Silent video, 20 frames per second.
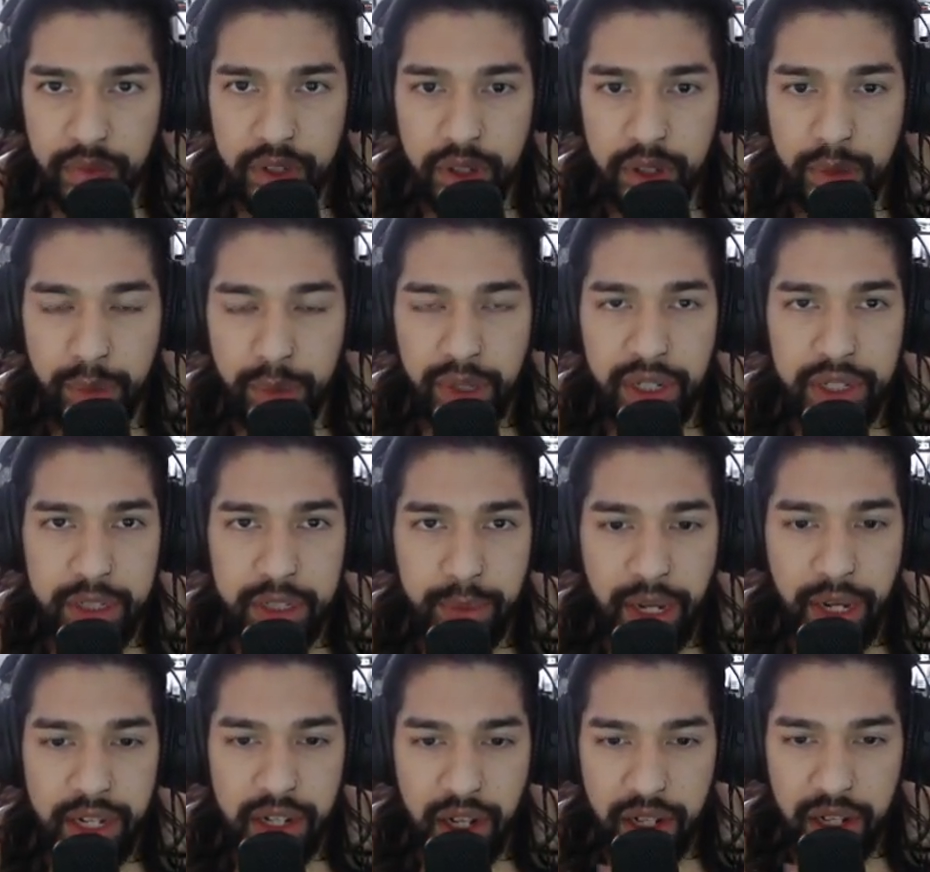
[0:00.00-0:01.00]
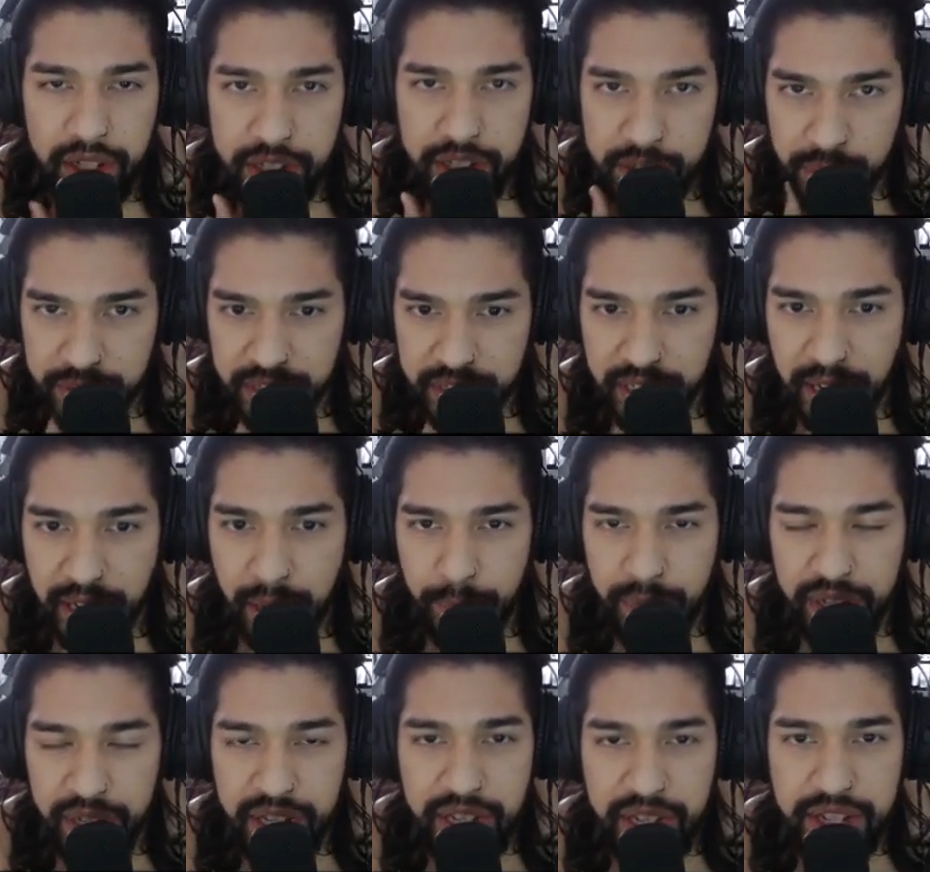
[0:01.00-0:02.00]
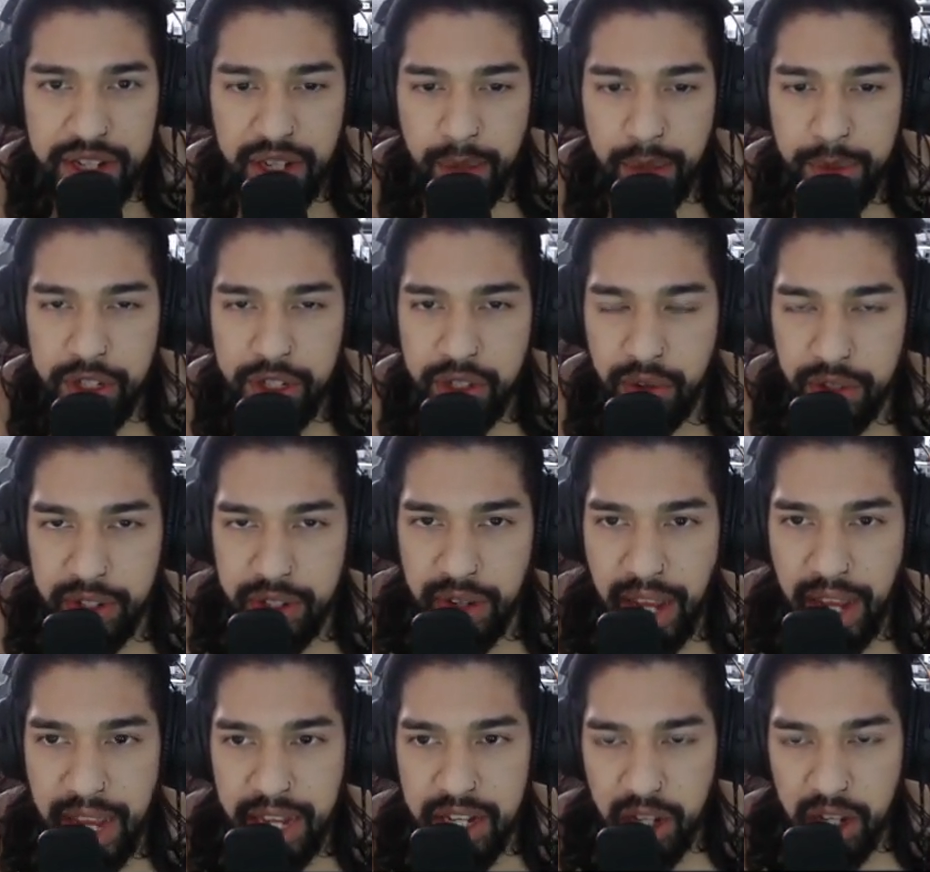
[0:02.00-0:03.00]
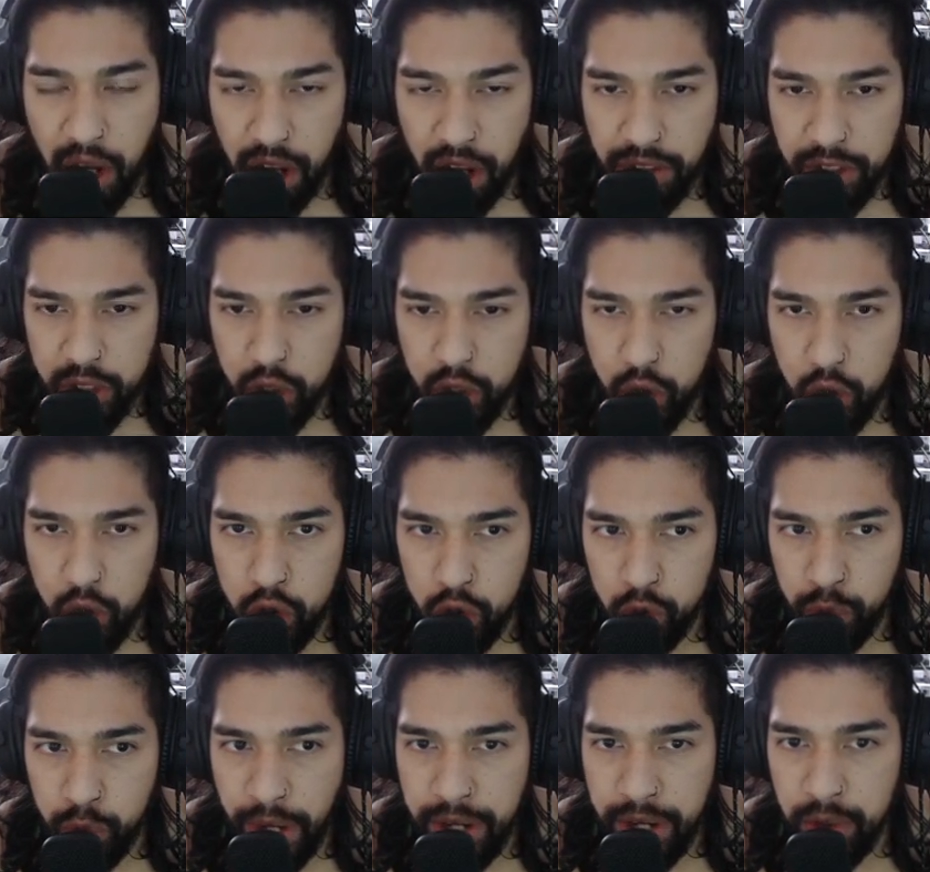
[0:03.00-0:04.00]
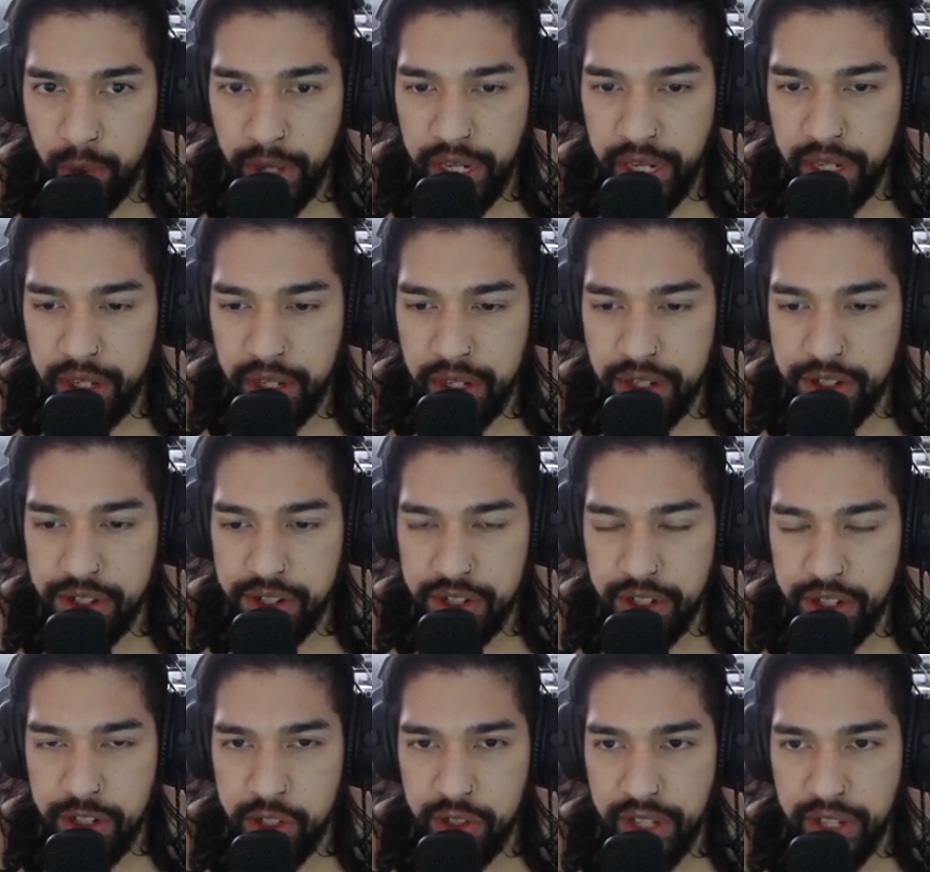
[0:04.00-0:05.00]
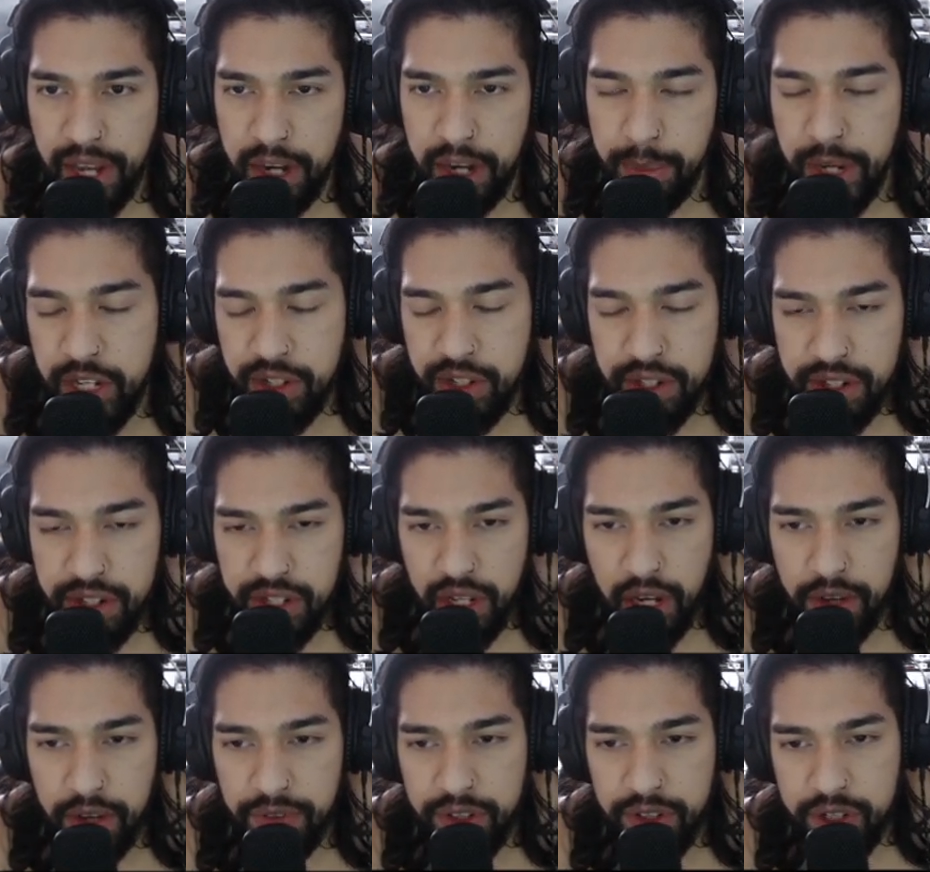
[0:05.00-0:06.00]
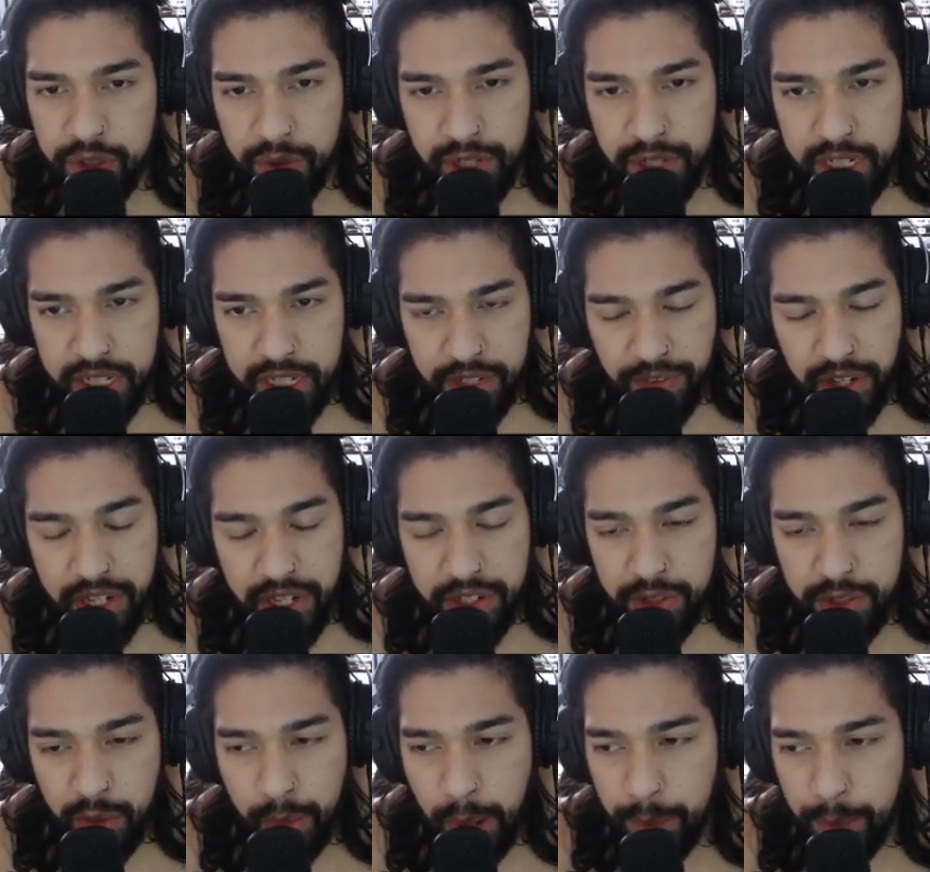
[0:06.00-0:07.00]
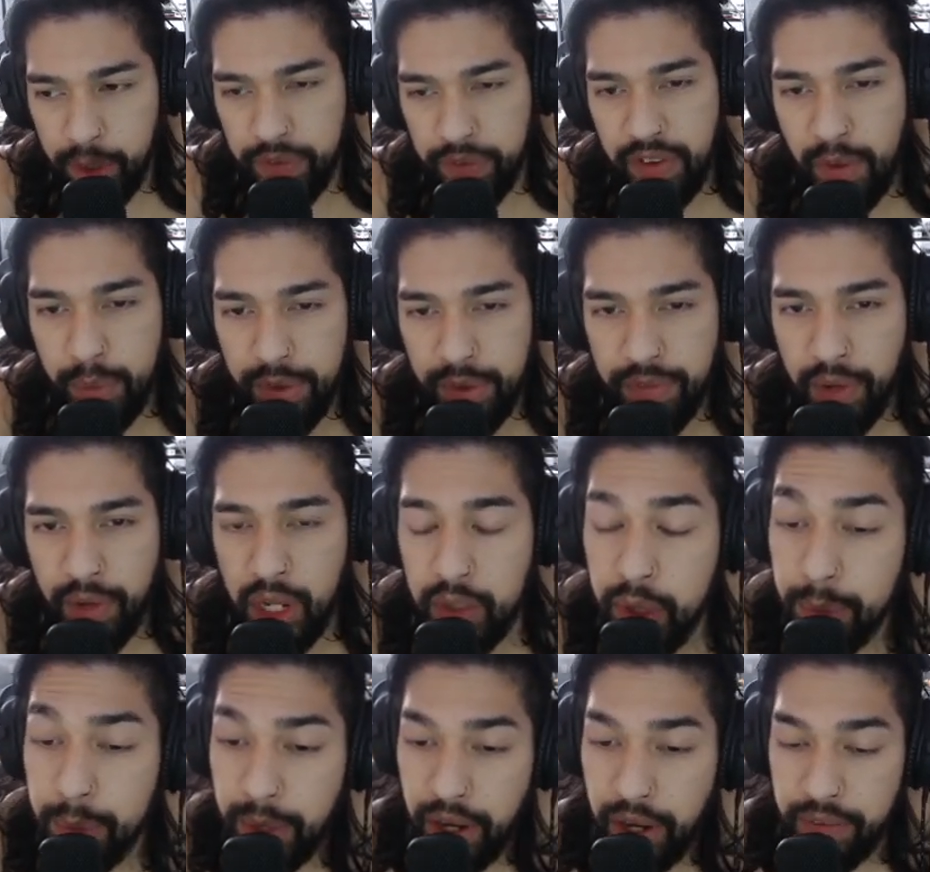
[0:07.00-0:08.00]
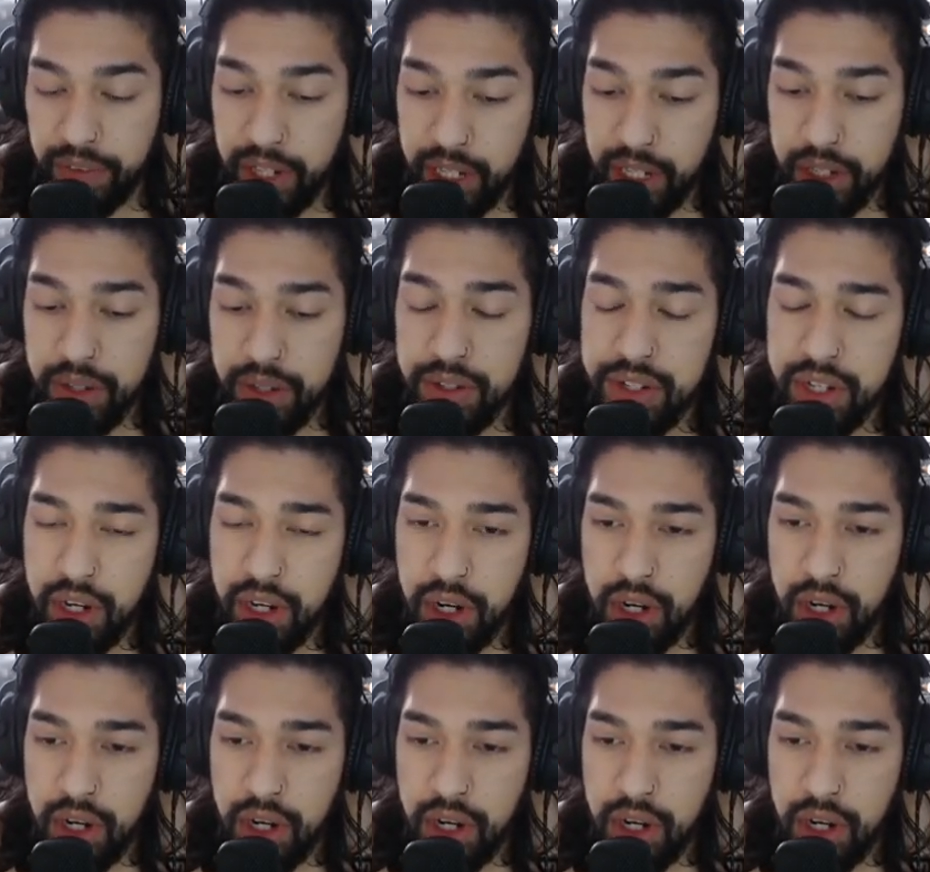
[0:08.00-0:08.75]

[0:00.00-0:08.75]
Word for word: But to my knowledge, what's going to happen is I'm just going to end on the goal right away, and it's just going to show the animations of the screens. And if you guys do remember, if you have been following my videos,